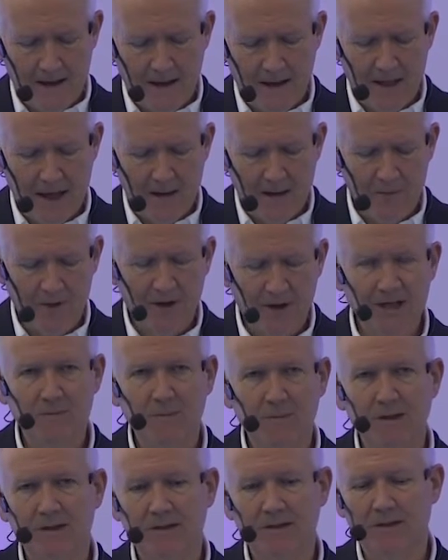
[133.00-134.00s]
And that
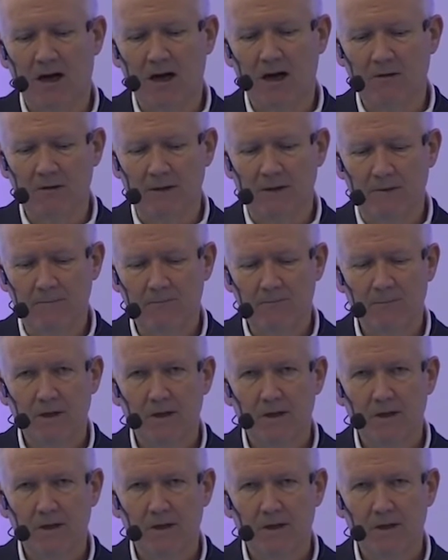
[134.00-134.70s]
brings me to Darwin.